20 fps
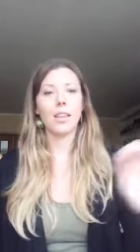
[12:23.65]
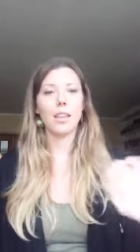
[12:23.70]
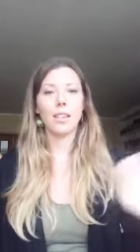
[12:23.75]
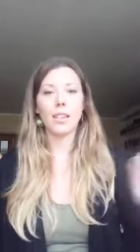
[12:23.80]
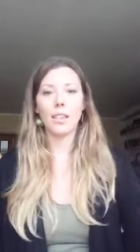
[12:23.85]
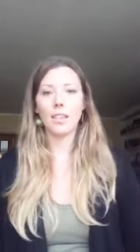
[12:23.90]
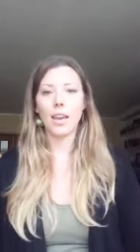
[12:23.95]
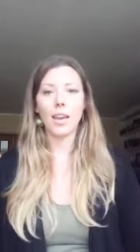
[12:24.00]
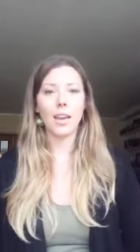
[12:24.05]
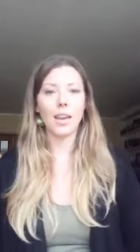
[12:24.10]

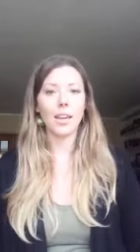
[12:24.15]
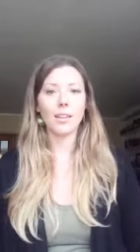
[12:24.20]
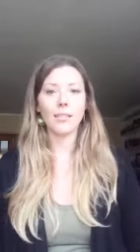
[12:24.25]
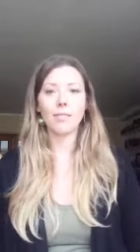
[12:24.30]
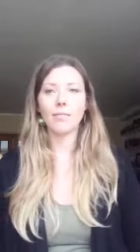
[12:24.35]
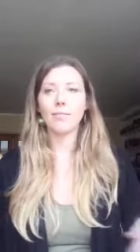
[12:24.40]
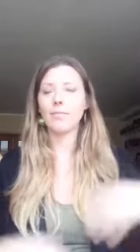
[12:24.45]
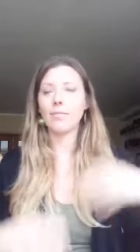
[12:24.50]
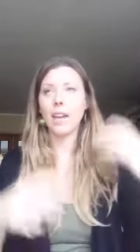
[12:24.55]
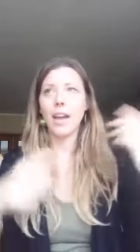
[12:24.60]
that
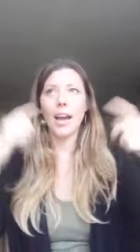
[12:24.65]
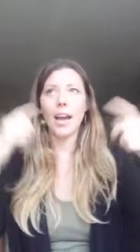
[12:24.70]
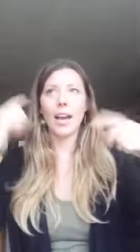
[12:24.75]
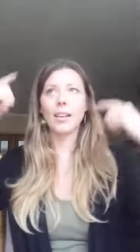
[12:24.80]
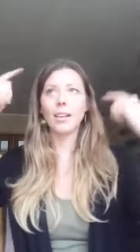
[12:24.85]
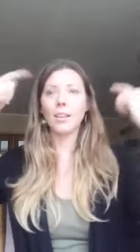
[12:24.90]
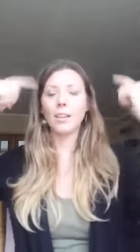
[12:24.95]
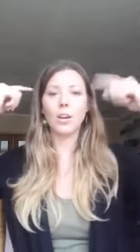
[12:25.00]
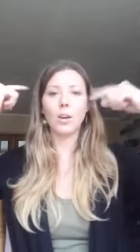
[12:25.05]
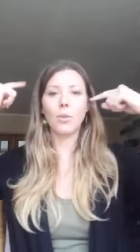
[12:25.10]
I,
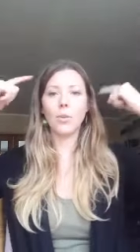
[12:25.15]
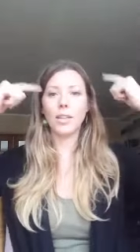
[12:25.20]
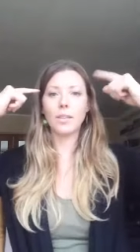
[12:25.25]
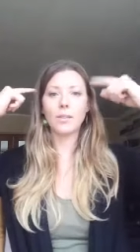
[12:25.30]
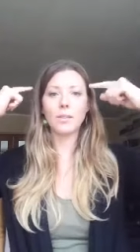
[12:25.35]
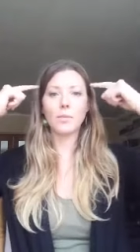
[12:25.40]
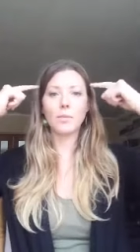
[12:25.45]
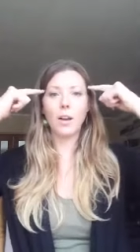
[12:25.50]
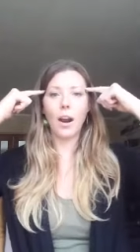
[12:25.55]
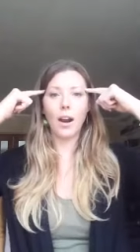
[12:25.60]
you know, we
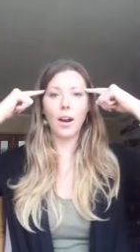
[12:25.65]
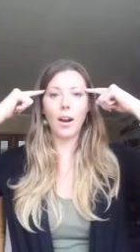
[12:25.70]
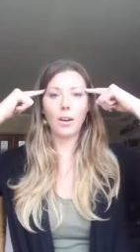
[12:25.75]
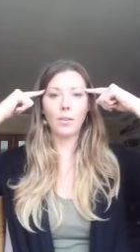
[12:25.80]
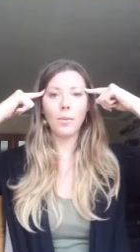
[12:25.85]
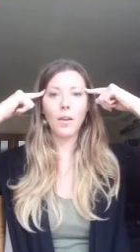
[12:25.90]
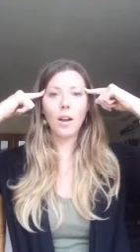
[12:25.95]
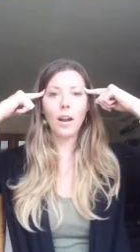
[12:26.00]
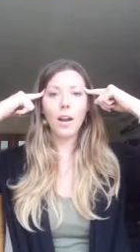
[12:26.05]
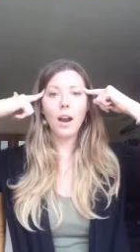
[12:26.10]
are
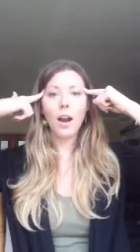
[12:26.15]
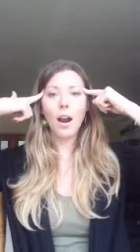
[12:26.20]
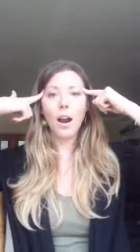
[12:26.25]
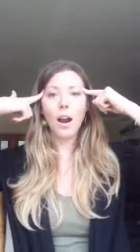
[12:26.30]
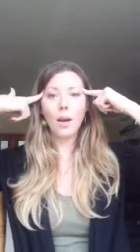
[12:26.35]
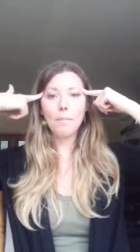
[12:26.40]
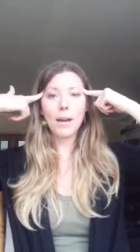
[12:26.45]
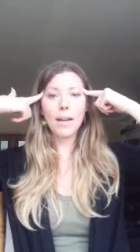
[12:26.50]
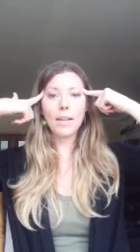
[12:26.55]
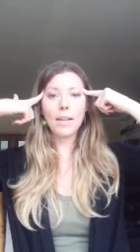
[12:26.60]
our
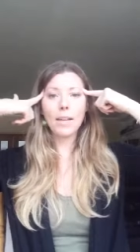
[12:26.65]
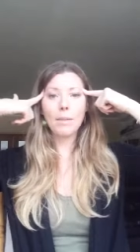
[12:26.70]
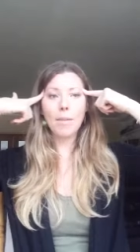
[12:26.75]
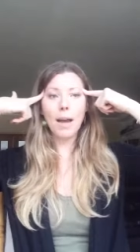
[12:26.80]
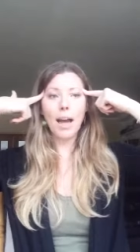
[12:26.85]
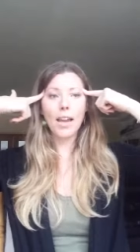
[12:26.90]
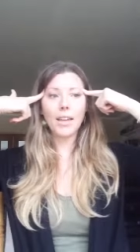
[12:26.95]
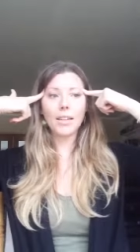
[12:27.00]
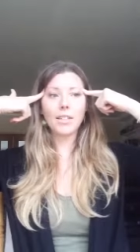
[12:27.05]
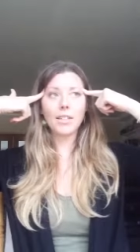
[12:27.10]
monkey
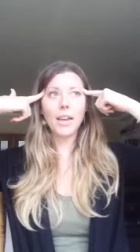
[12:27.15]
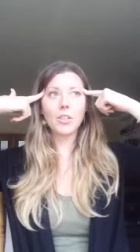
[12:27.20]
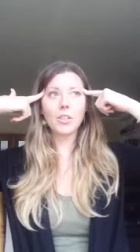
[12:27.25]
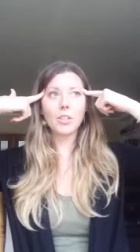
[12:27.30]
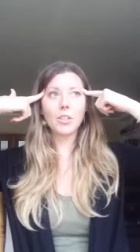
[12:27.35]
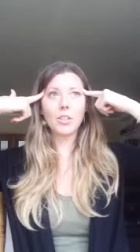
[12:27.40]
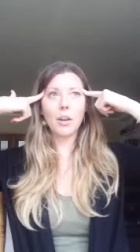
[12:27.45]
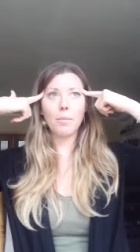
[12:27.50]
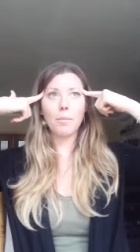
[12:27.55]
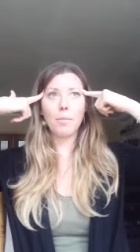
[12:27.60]
mind, not
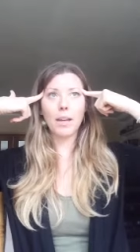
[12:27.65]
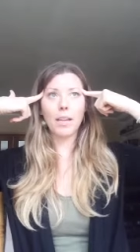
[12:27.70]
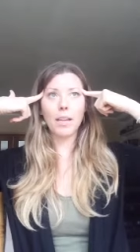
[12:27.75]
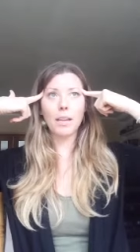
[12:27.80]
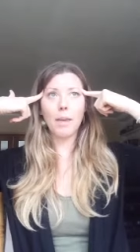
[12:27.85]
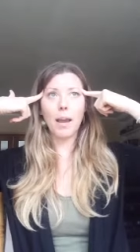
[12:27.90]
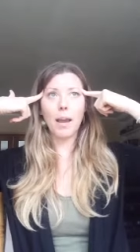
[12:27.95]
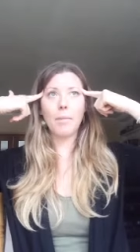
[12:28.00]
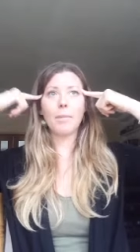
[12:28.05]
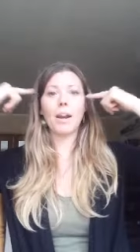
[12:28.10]
just our monkey
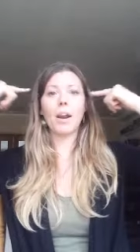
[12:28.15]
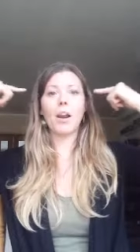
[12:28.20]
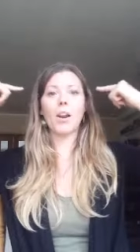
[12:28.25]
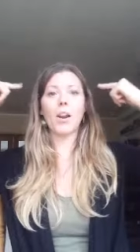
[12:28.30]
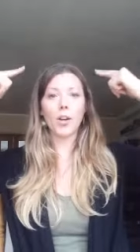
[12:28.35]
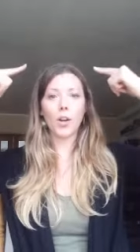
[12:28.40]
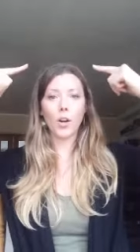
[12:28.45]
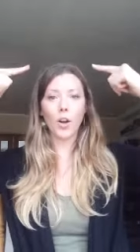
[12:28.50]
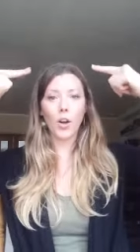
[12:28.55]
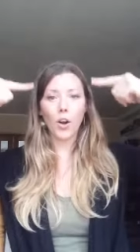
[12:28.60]
mind, but our
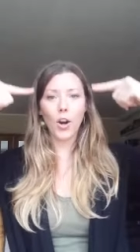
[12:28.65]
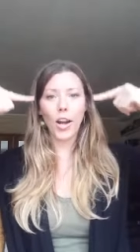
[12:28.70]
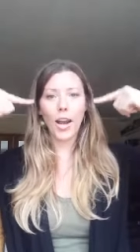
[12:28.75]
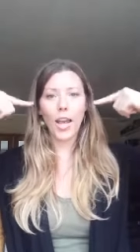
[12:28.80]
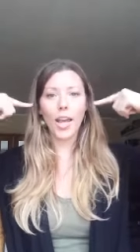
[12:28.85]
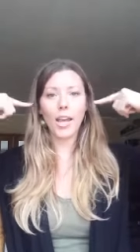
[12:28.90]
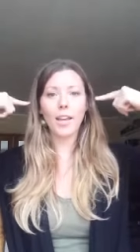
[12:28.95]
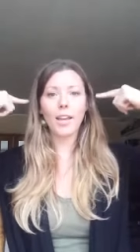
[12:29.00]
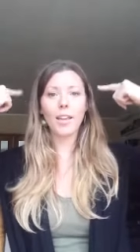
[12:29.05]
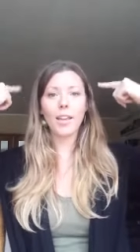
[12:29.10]
inner
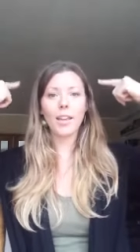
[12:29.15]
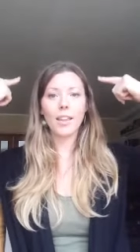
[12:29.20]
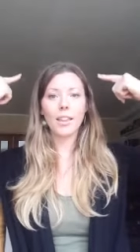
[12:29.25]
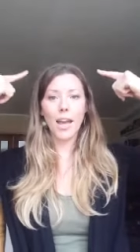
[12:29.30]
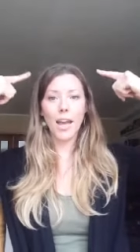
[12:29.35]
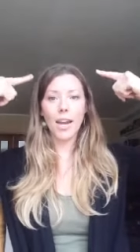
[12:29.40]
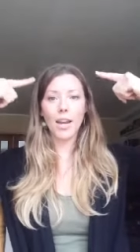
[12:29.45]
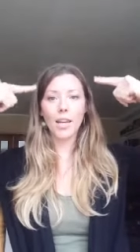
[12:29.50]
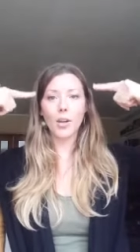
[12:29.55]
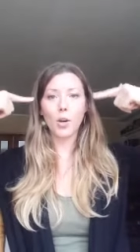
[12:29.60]
critic,
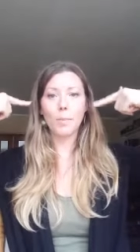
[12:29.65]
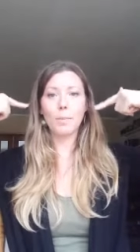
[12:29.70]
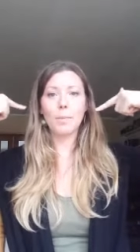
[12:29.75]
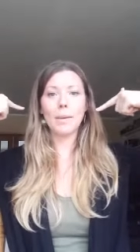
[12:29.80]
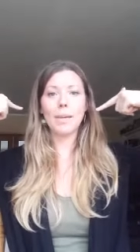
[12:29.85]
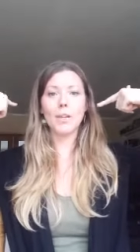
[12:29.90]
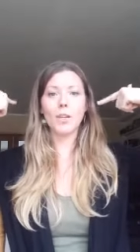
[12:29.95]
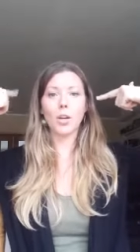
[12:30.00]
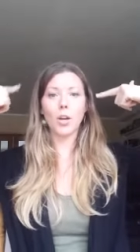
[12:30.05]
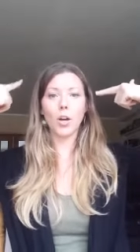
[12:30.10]
that inner
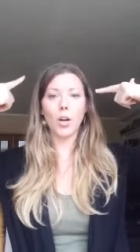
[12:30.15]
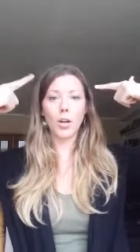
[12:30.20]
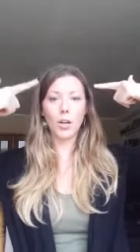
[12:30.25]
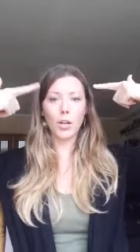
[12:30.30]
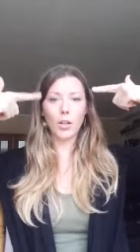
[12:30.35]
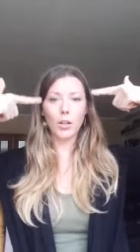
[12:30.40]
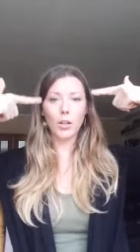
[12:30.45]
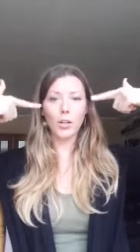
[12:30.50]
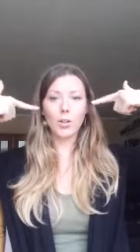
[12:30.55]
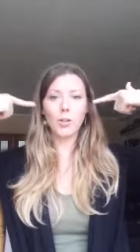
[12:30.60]
mean
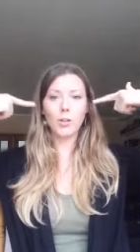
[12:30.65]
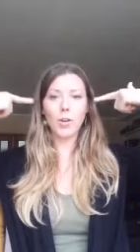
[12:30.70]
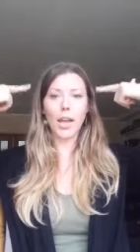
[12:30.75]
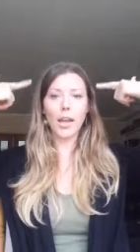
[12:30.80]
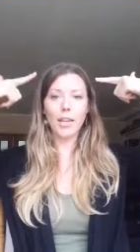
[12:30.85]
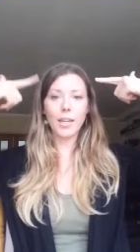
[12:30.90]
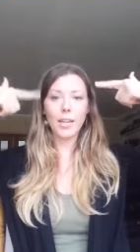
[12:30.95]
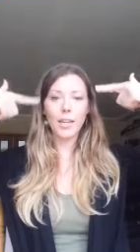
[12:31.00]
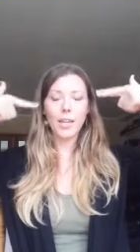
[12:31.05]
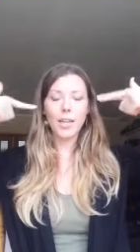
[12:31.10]
girl,
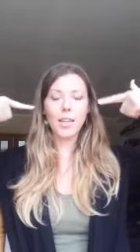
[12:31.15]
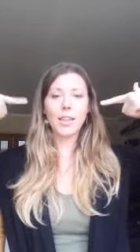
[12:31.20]
right?